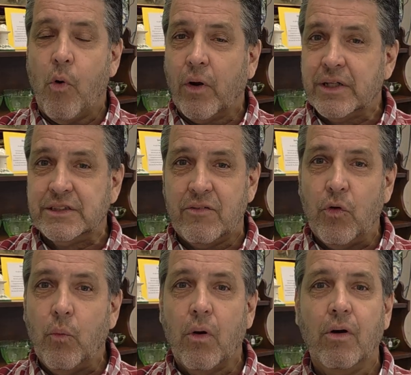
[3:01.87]
Morgans of
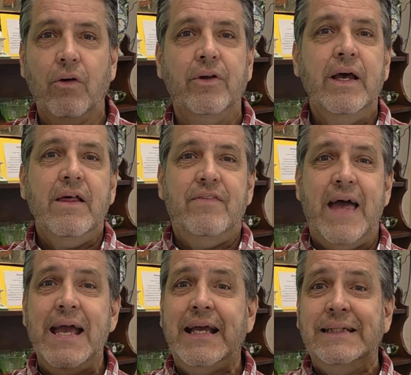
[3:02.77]
the world,
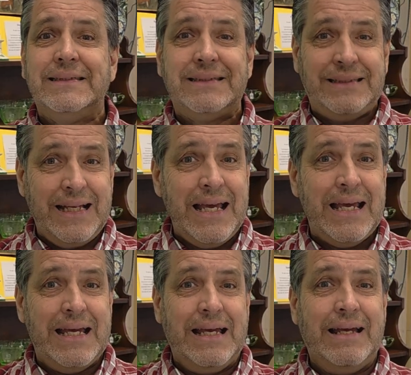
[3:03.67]
they can
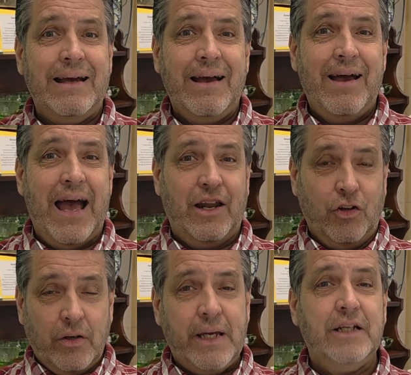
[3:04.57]
see
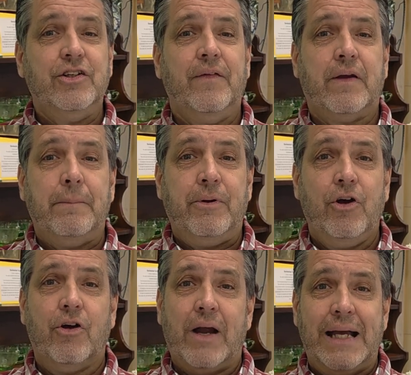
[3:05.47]
and look into the
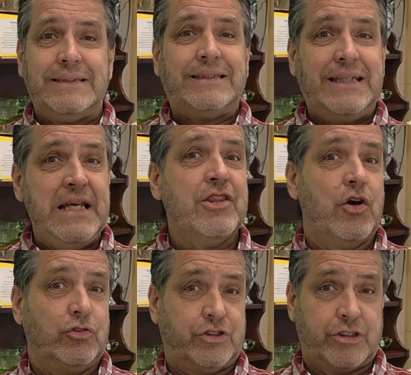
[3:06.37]
computer and see
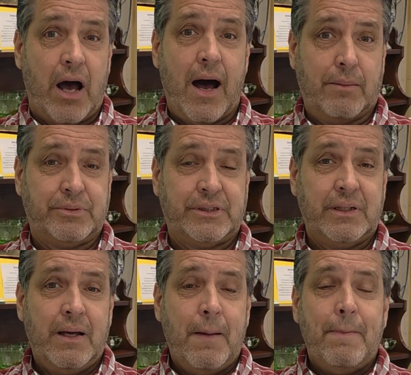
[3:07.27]
those stops.
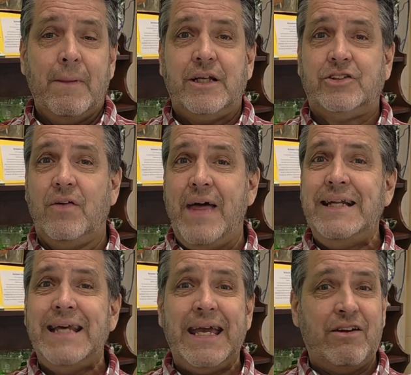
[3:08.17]
So
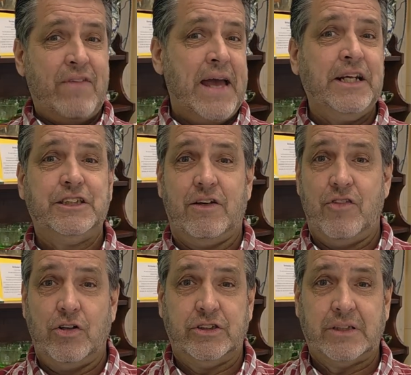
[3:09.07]
they take advantage
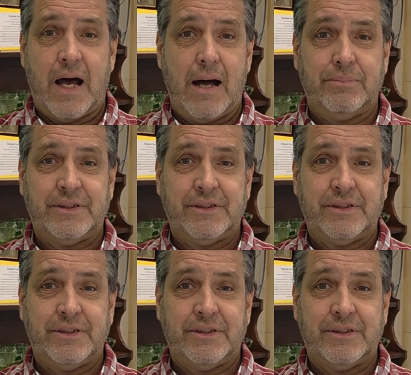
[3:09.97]
of those stops.